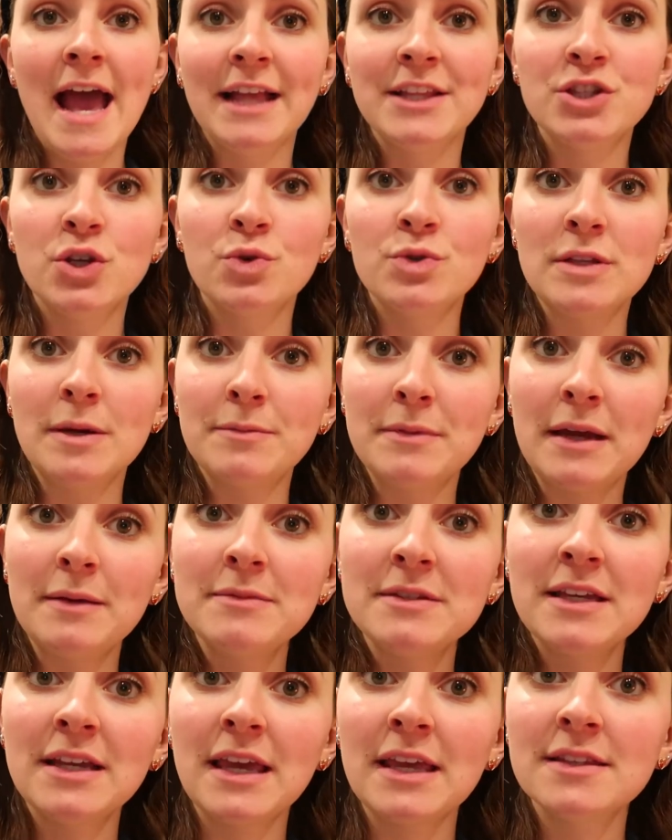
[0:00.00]
And so
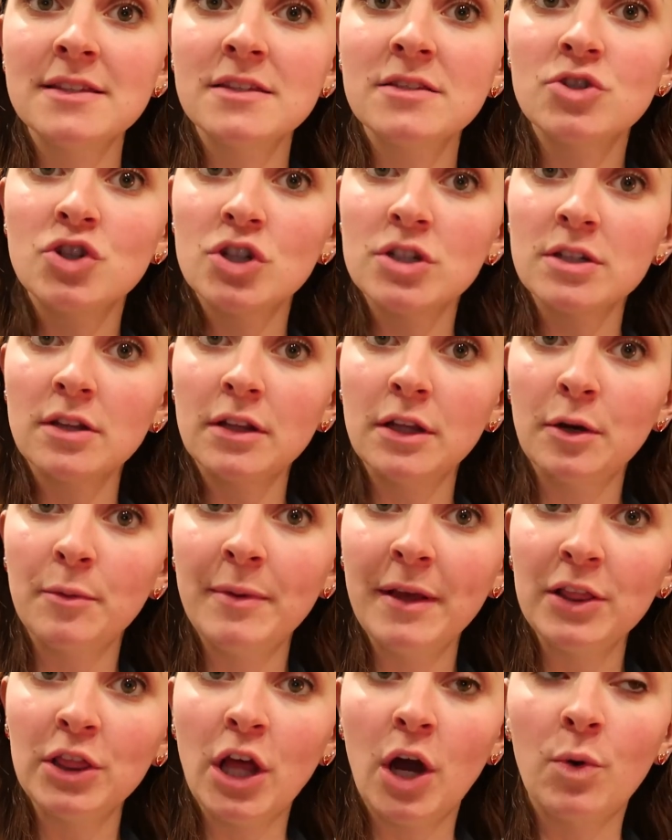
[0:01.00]
sometimes it gets just a little
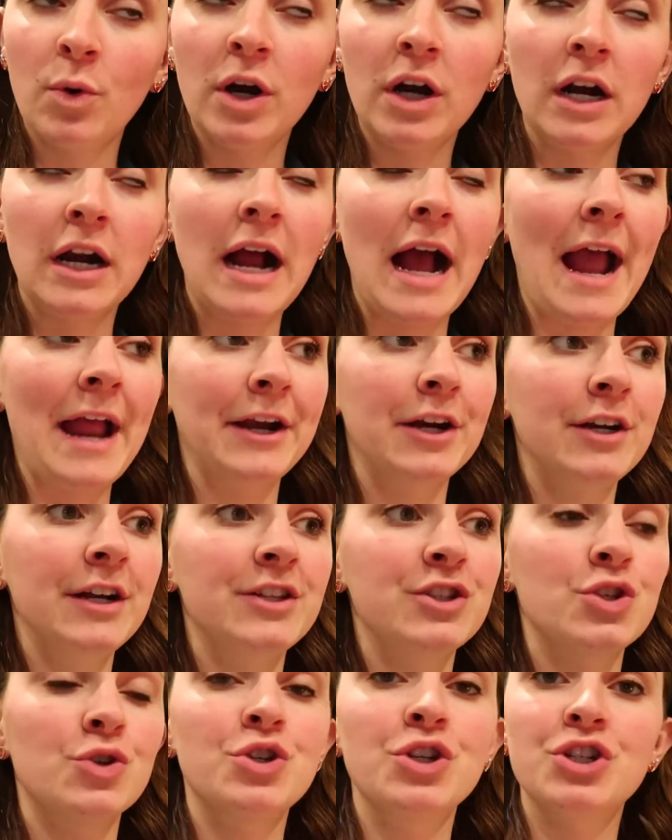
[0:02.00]
bit lower or higher.
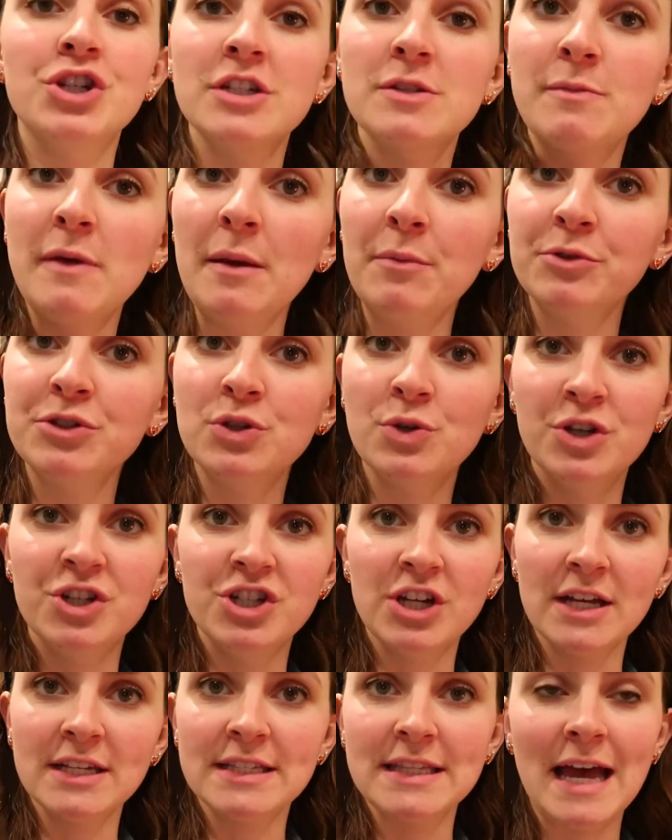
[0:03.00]
And so to just be able to
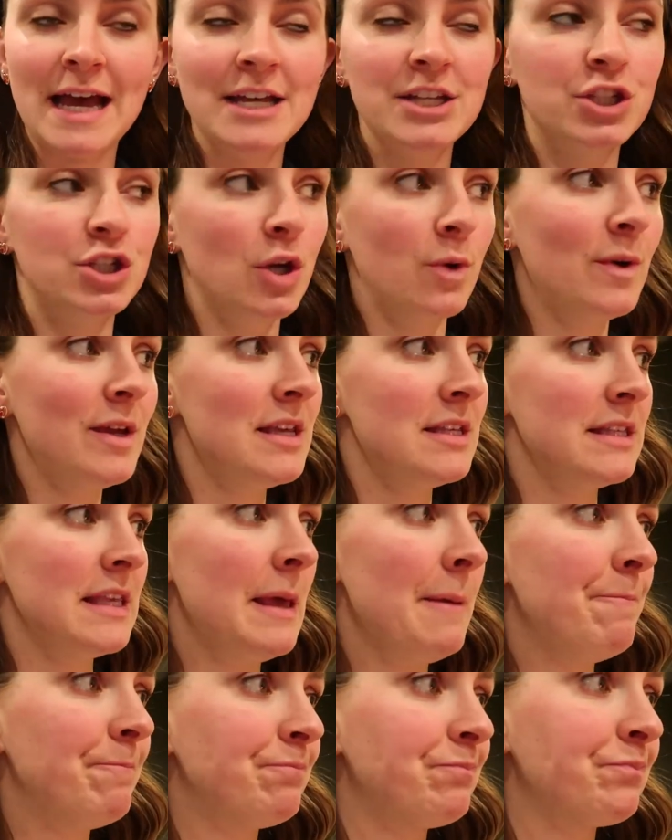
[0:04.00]
adjust that is so
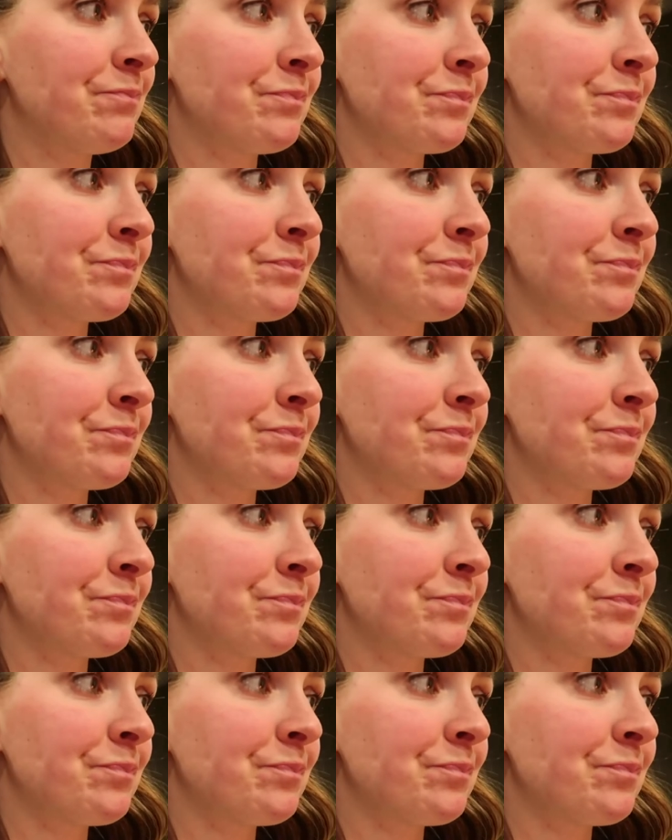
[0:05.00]
easy.